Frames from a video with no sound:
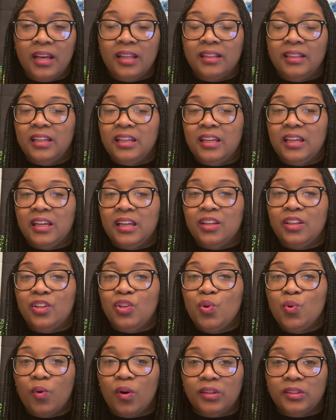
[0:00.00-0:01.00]
then
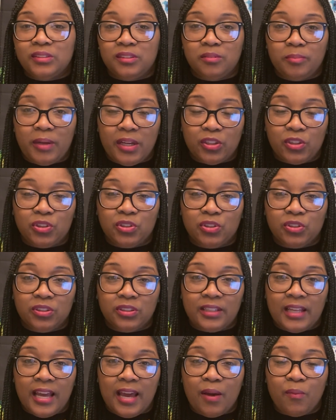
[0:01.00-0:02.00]
you want to make sure
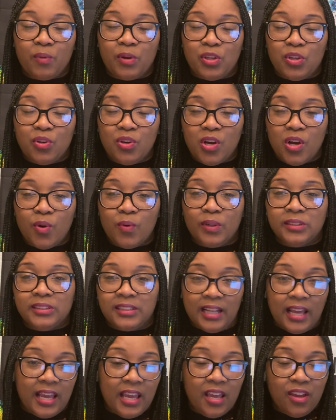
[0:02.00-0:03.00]
that when you go into
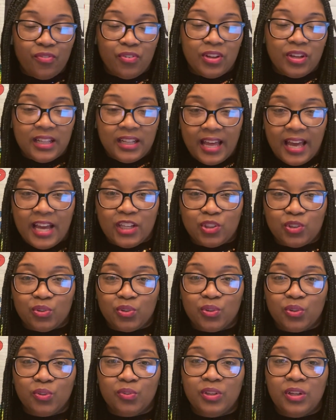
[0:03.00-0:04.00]
the infant
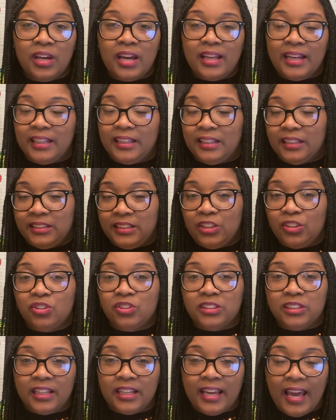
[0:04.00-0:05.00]
classroom, that the
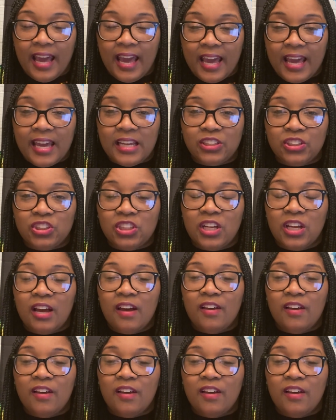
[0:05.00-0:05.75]
teacher's engaged.